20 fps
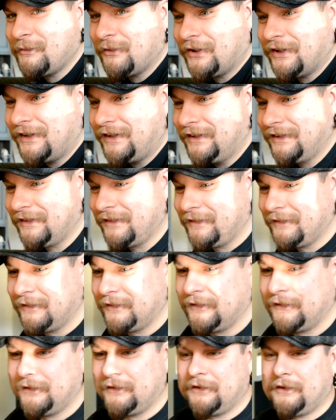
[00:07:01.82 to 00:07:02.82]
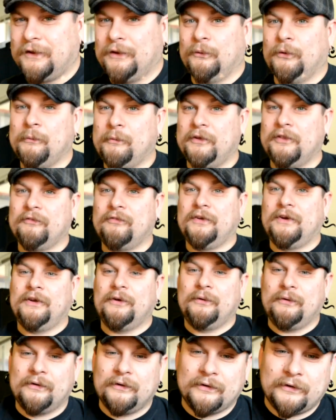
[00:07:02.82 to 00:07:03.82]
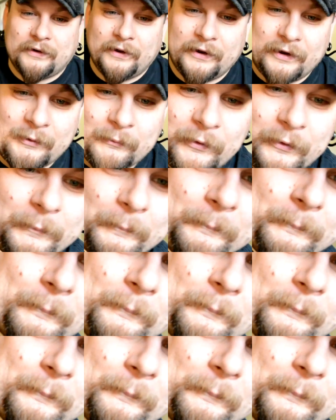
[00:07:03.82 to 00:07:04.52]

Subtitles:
buddy. You want to be in the video? Okay, come here.